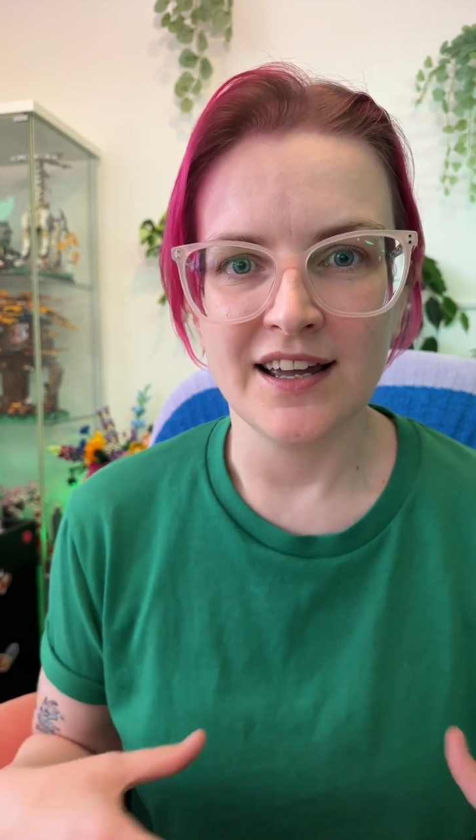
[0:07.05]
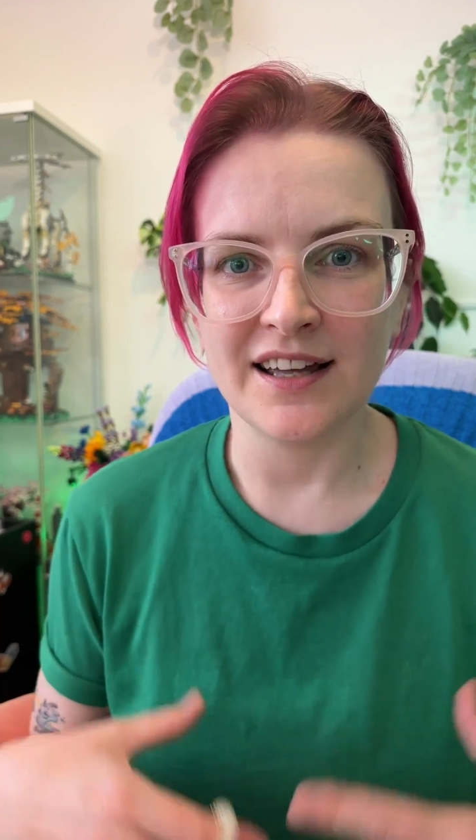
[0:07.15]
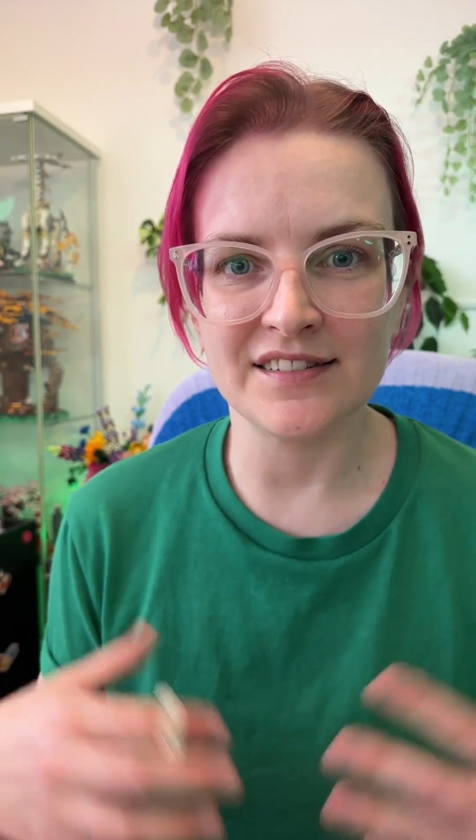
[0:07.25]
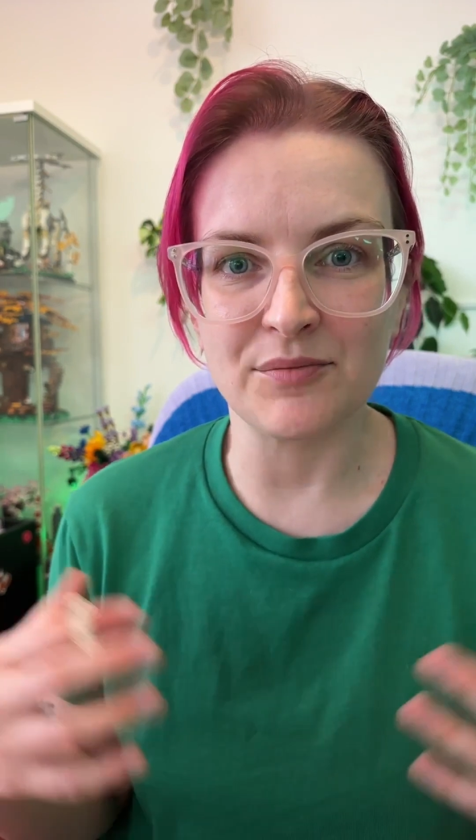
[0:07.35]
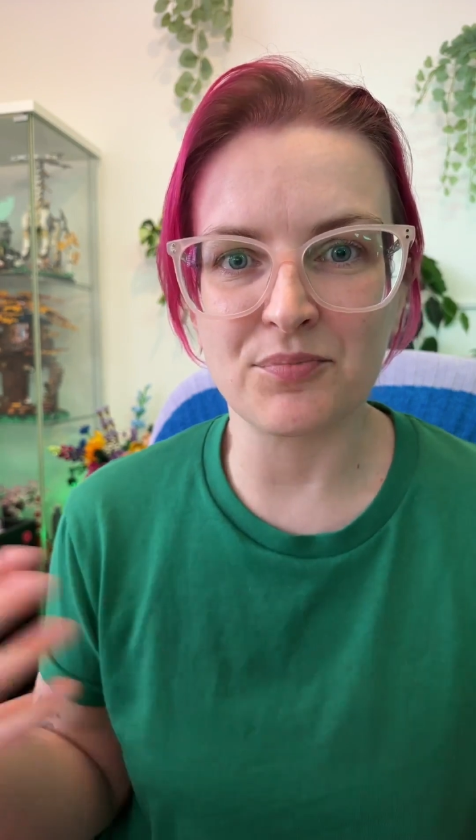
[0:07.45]

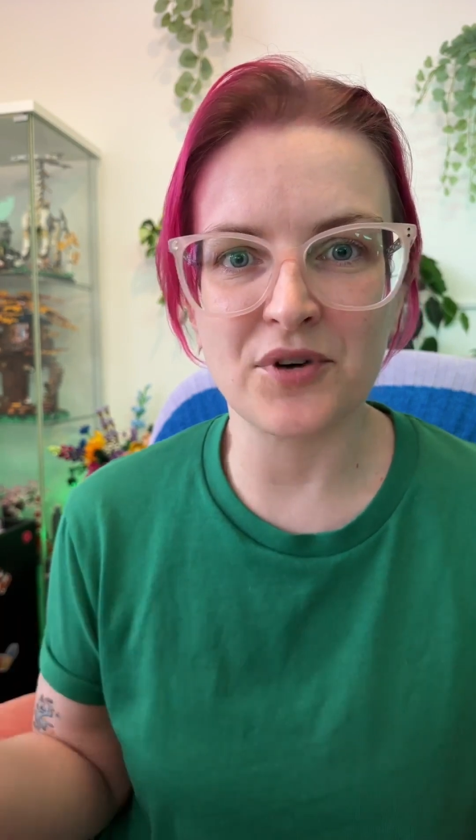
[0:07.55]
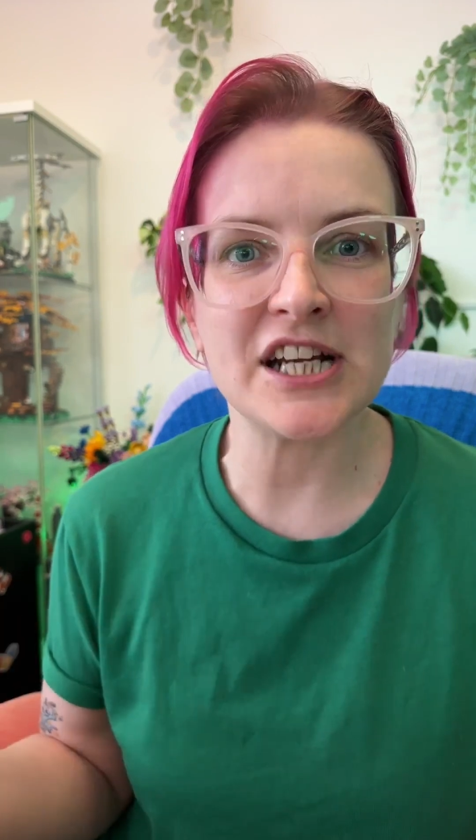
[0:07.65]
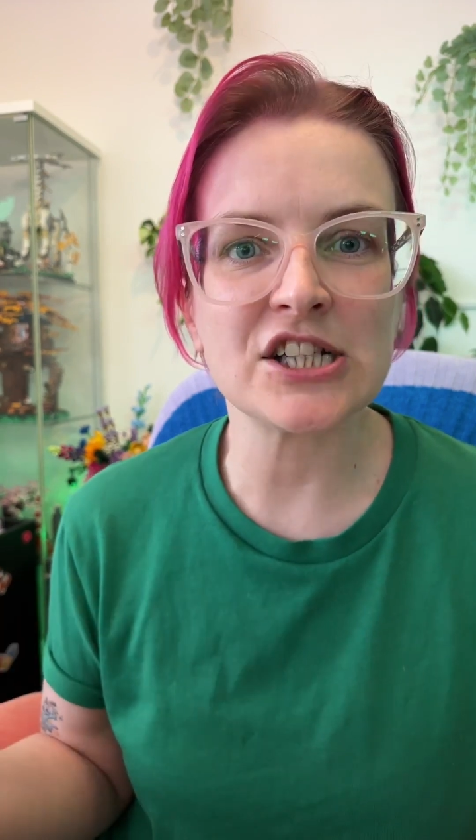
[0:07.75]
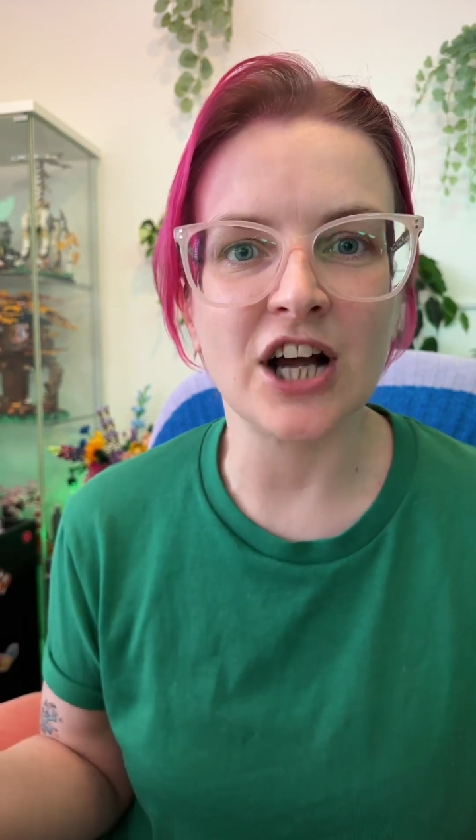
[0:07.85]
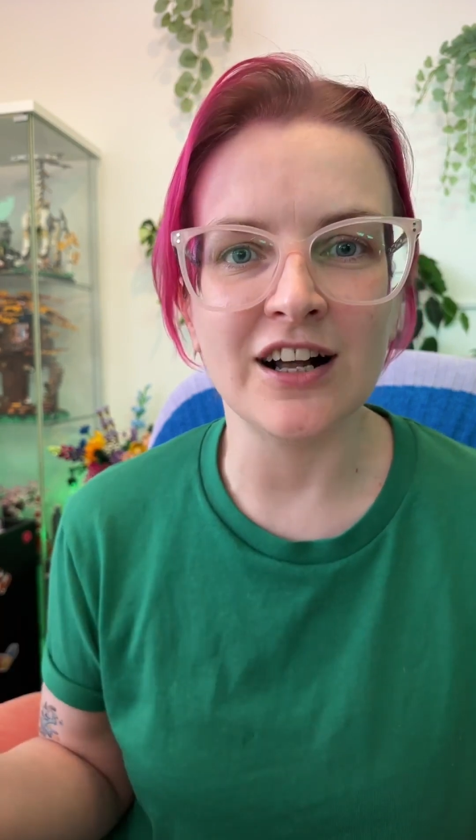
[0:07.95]
as a
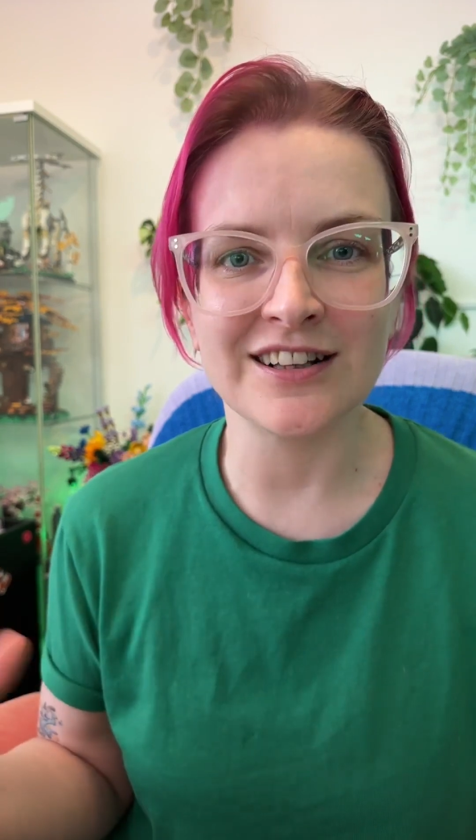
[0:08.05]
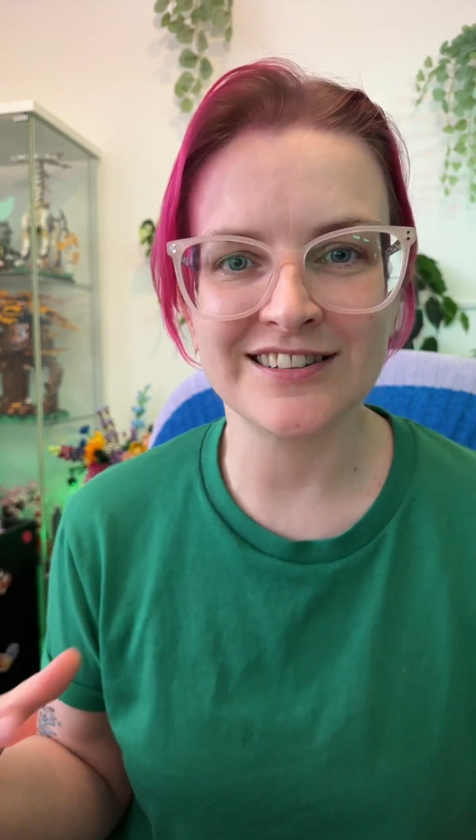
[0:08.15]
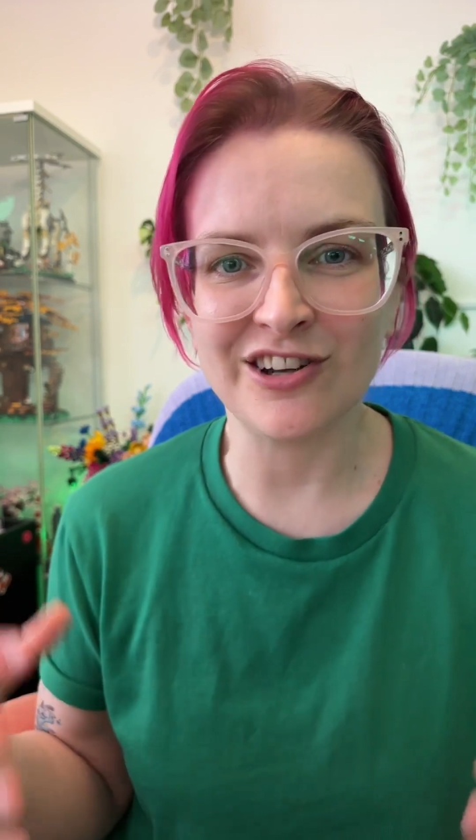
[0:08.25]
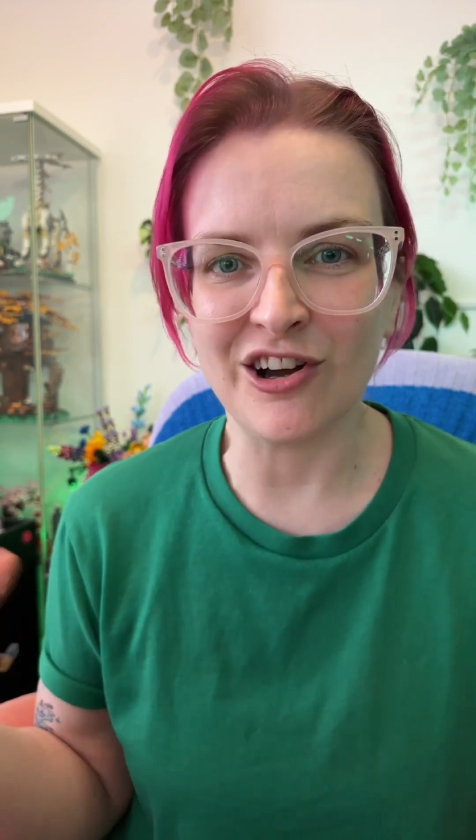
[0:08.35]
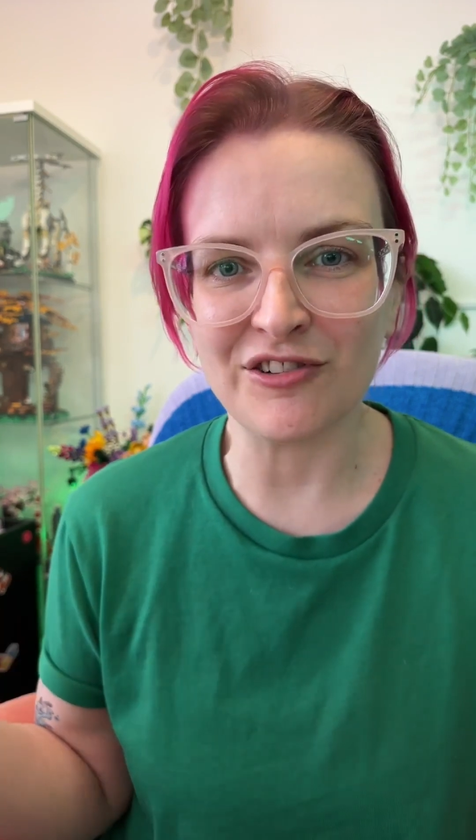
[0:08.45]

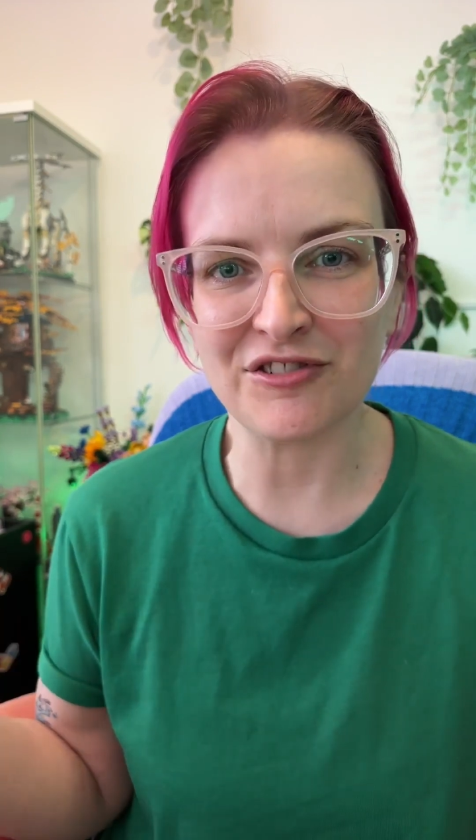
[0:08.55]
brainchild of